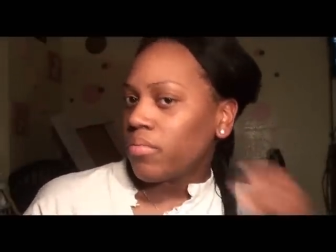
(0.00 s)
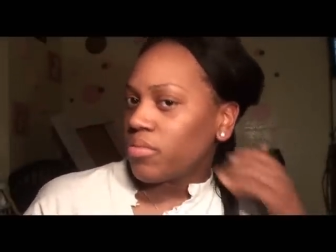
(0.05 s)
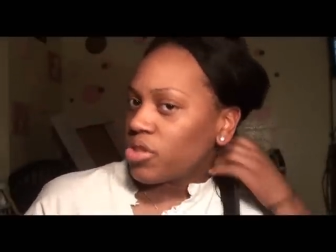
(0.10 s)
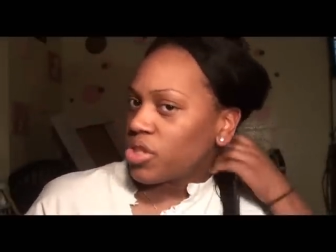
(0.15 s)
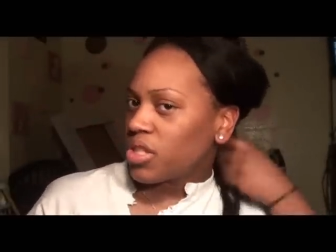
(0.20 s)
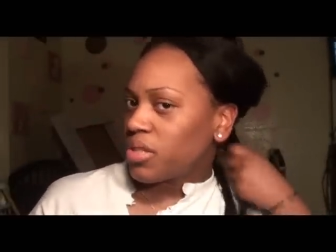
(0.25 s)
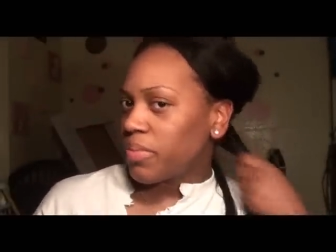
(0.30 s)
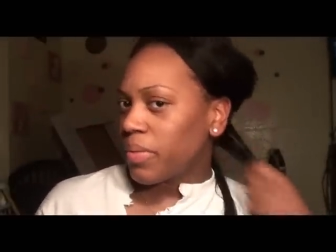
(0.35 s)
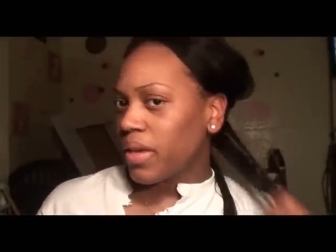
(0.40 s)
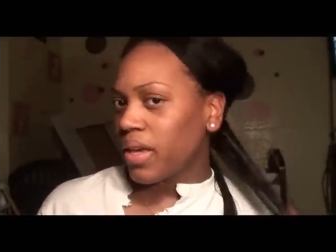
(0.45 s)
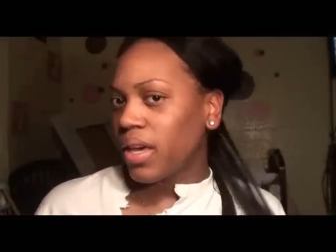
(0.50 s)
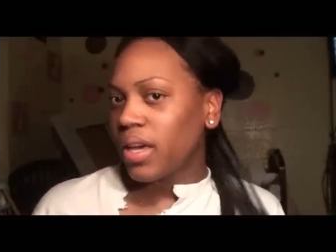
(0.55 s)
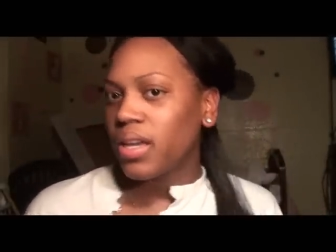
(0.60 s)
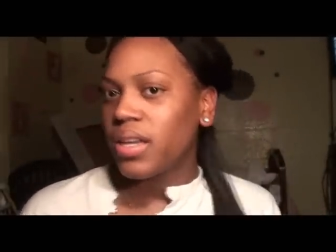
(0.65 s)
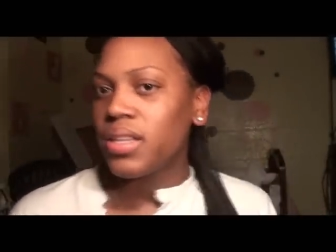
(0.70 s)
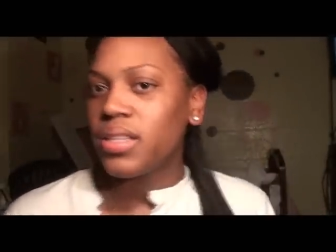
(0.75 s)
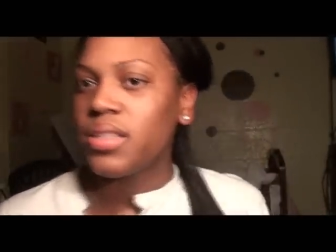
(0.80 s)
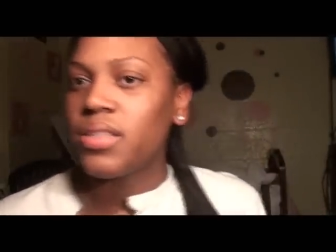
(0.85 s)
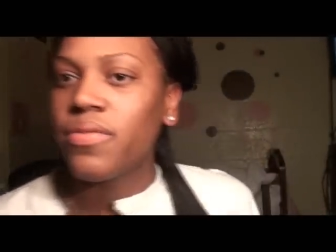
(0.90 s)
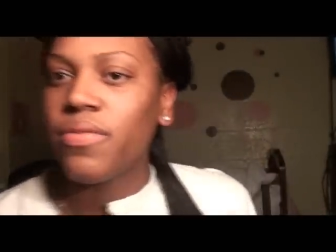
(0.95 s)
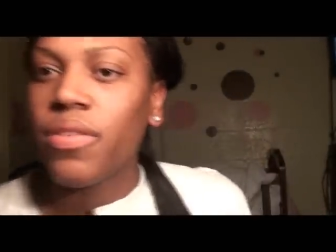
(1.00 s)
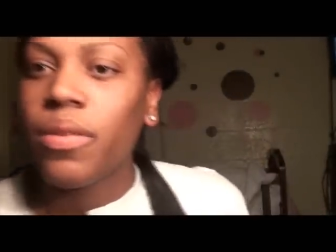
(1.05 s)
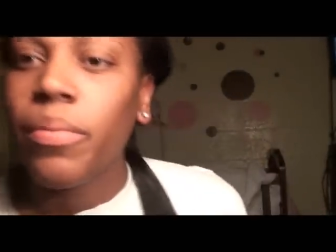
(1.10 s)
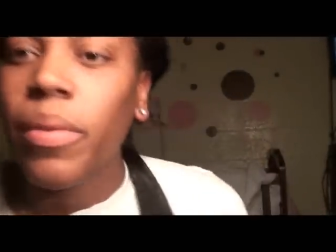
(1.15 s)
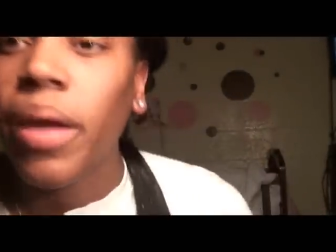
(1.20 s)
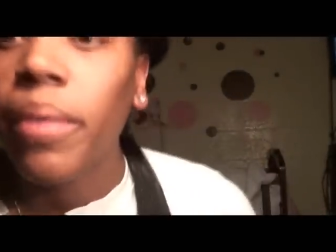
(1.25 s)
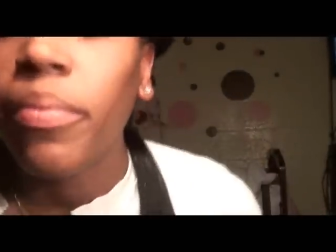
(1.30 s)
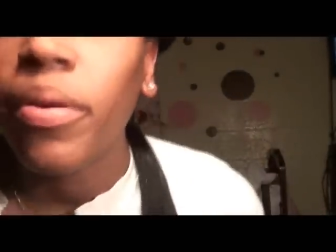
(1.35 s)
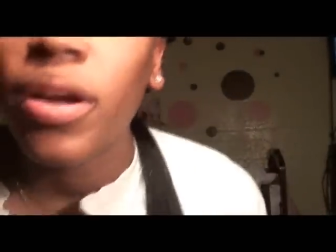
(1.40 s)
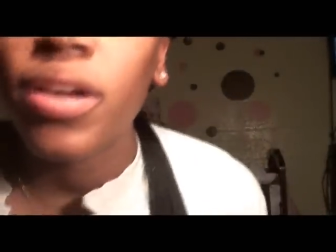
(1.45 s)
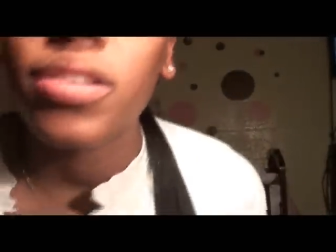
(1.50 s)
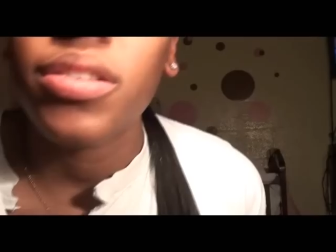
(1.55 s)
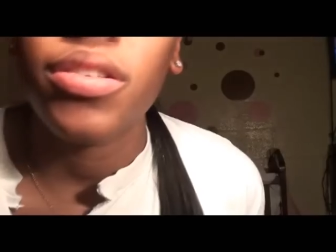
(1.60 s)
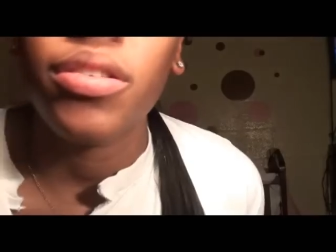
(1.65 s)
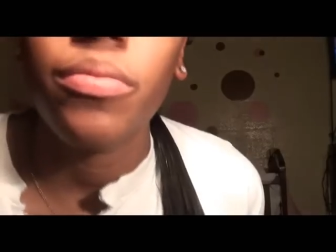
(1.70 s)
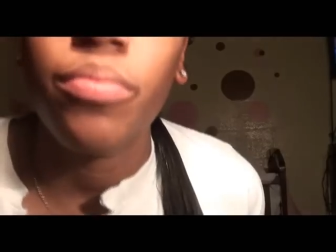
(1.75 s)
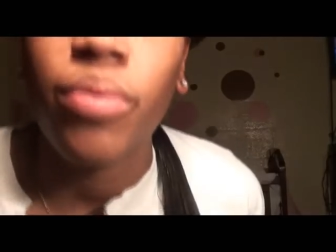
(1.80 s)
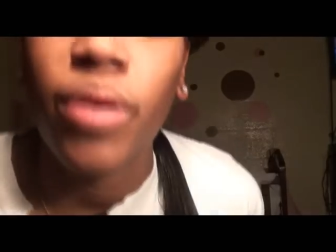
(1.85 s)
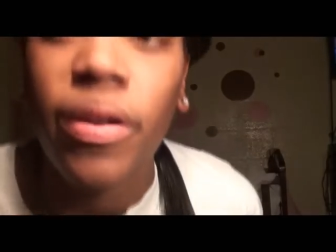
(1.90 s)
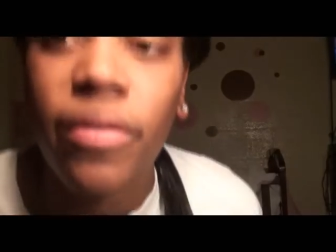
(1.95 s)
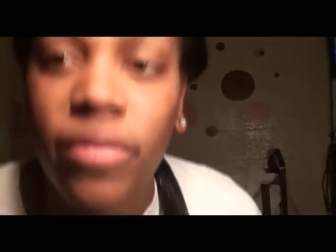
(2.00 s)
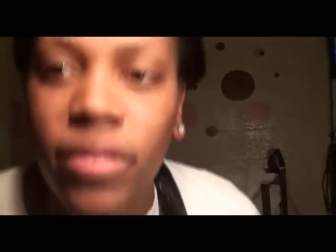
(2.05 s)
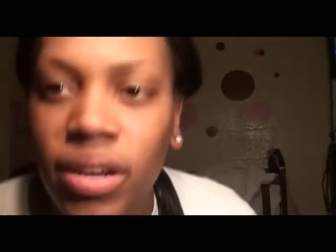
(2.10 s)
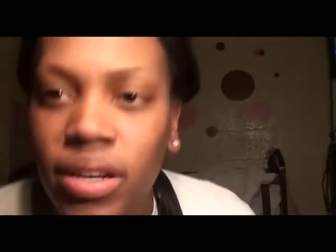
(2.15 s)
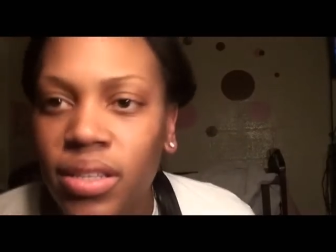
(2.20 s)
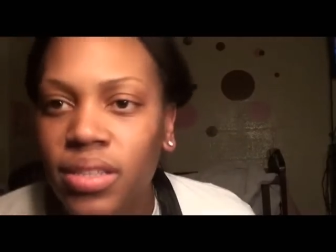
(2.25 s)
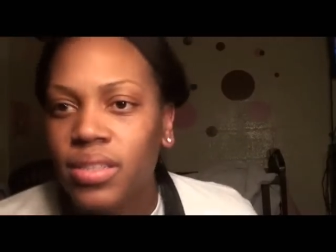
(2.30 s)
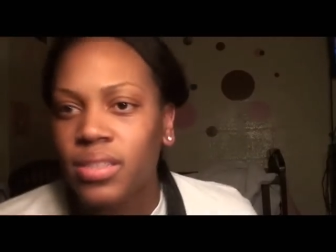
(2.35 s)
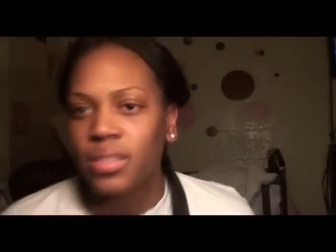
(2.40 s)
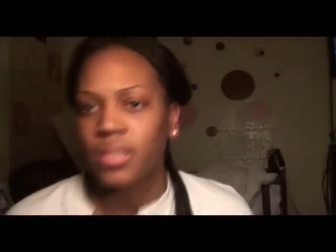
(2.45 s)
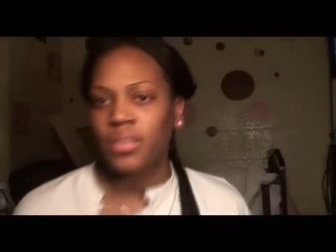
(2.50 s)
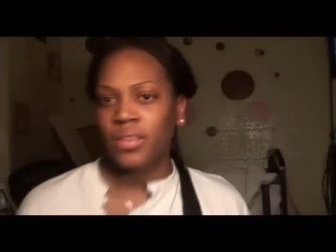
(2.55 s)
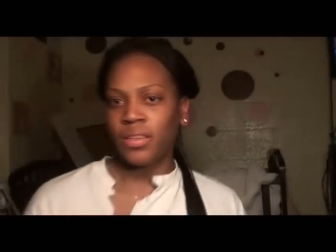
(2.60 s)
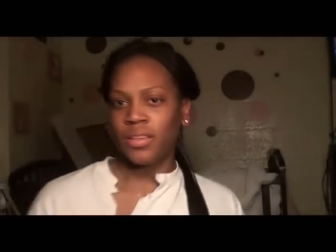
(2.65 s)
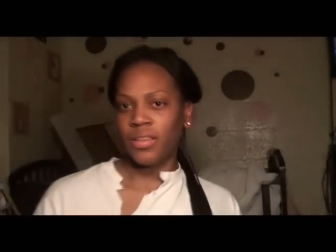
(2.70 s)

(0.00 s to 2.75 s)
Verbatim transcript: just because, for my personal preference,